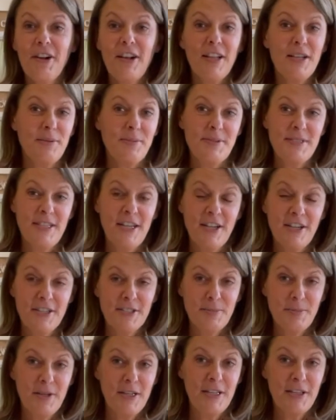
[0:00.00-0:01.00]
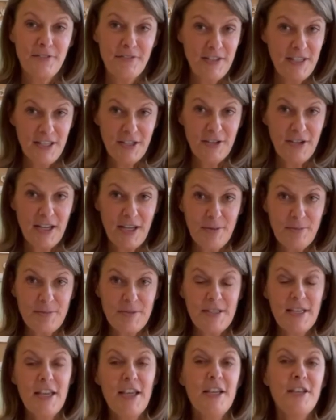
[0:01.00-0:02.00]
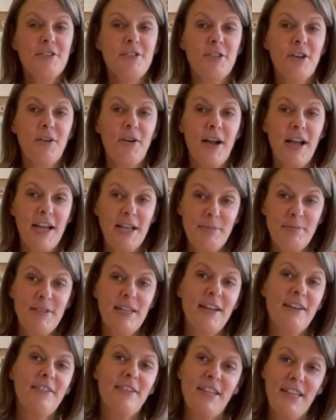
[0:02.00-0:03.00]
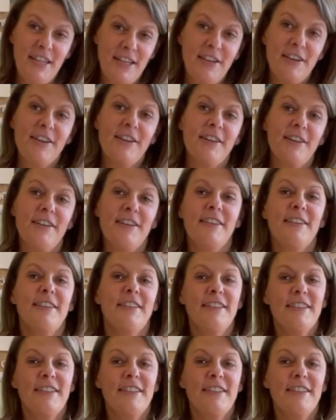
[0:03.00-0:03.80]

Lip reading: all upstairs playing their video games. So I'm down here.